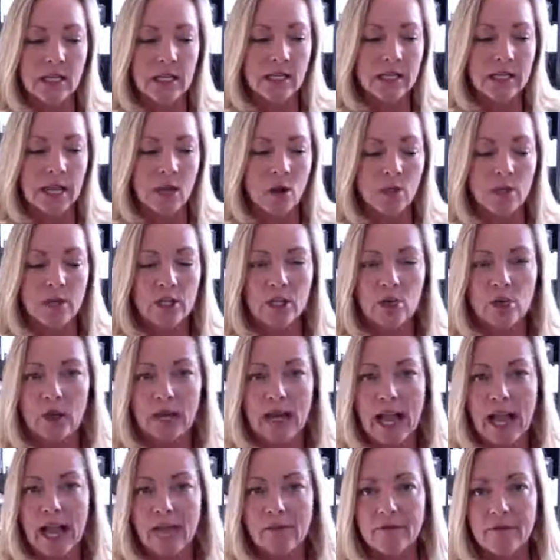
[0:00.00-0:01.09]
Now, when you would
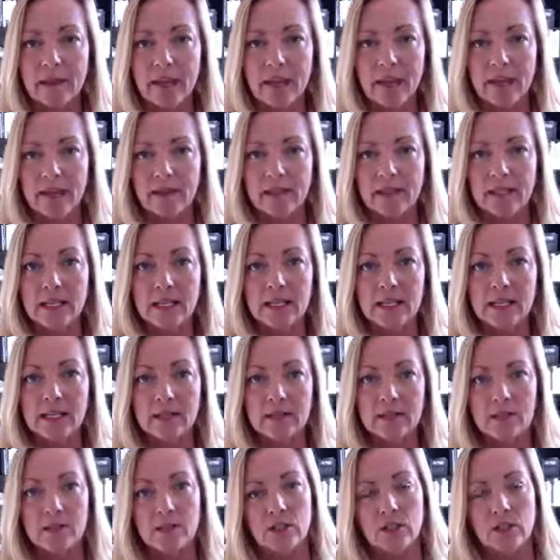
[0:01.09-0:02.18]
have that
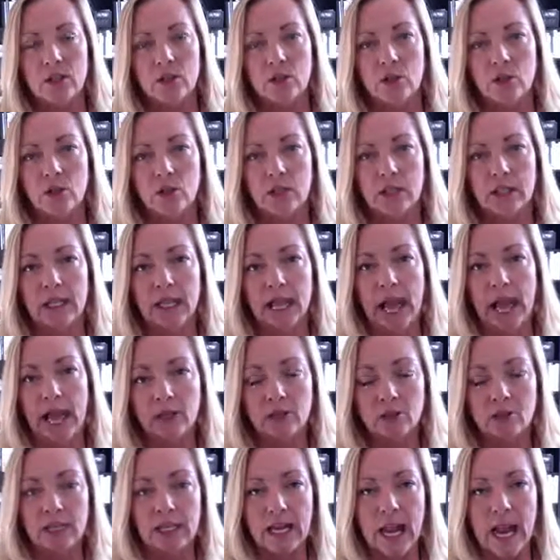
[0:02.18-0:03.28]
list, you could
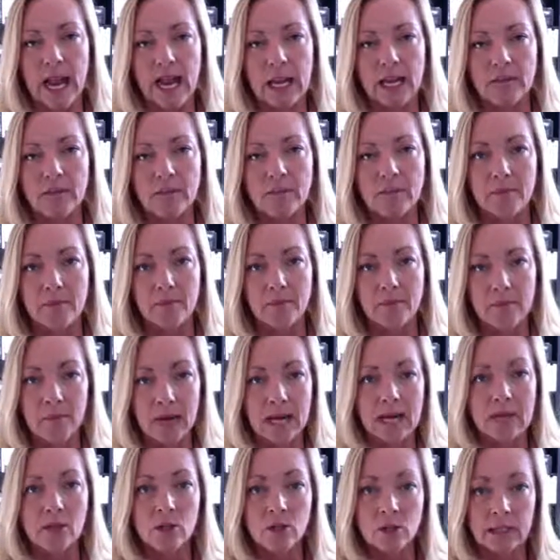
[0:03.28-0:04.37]
actually add
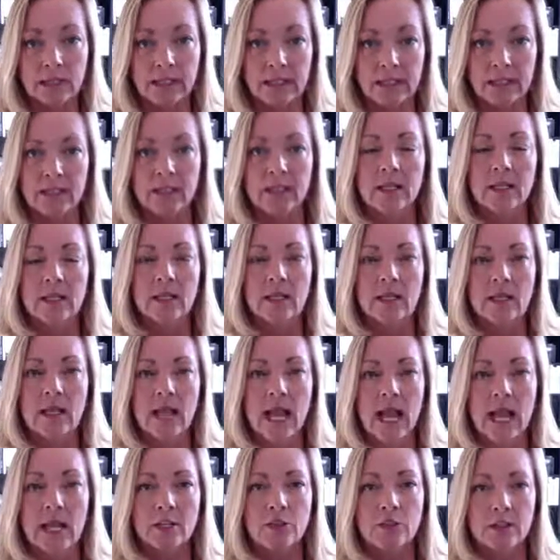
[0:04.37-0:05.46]
manually
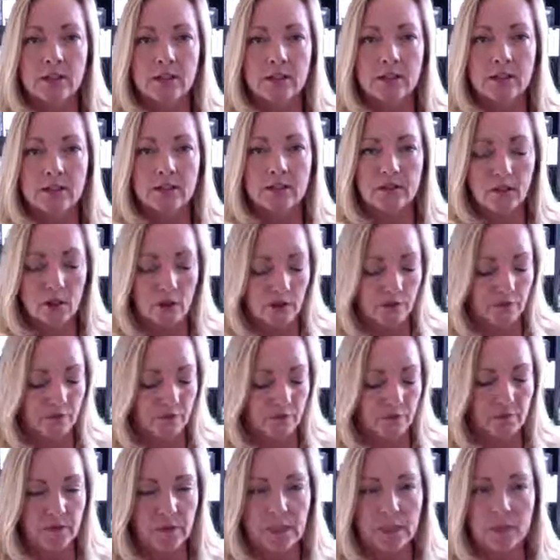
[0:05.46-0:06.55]
addresses
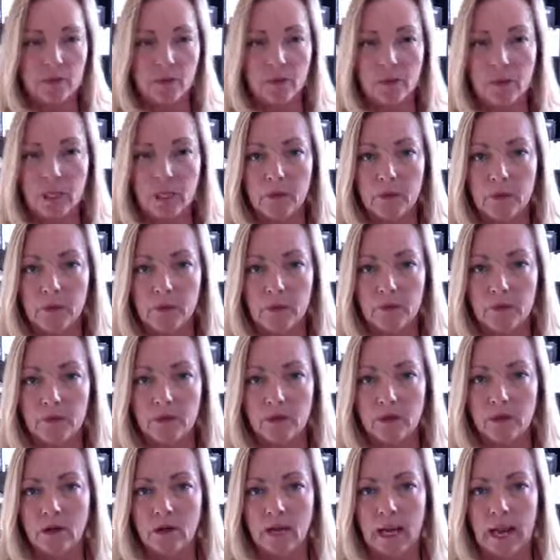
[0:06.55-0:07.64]
of either
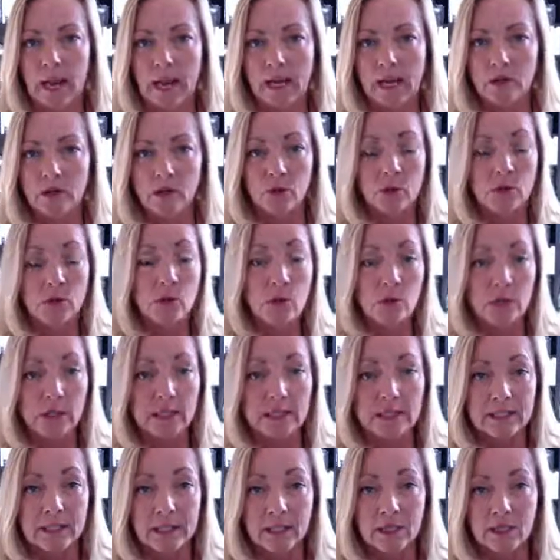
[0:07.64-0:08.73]
people at your
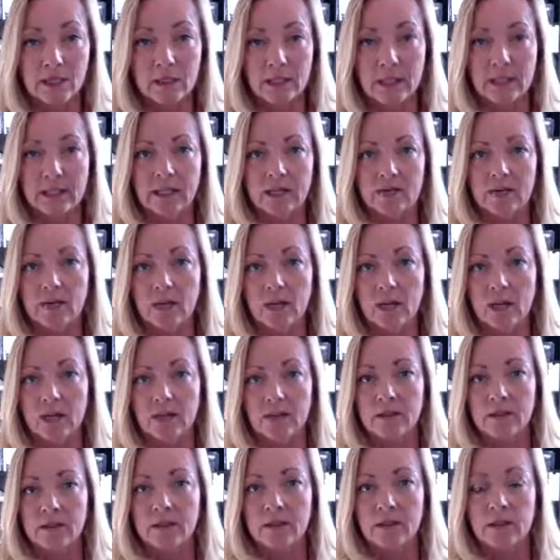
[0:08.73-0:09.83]
organization. Like for
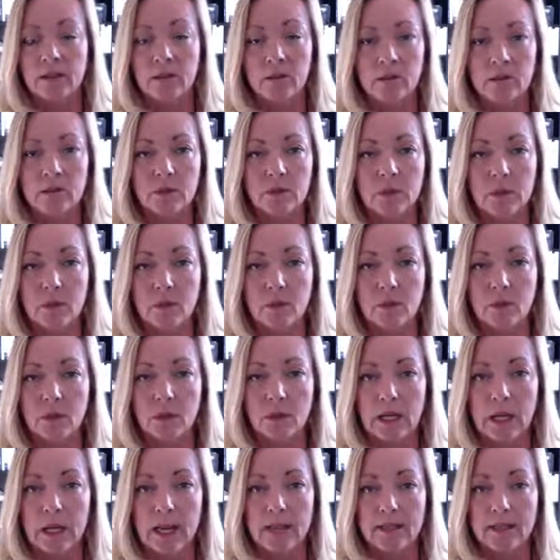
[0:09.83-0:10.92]
us, it was
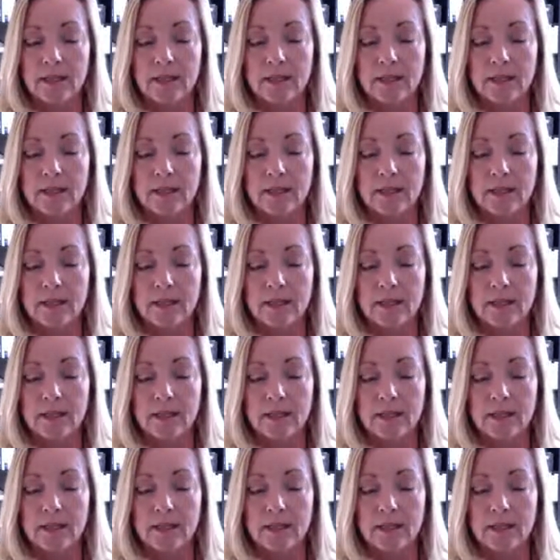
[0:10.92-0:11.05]
people at the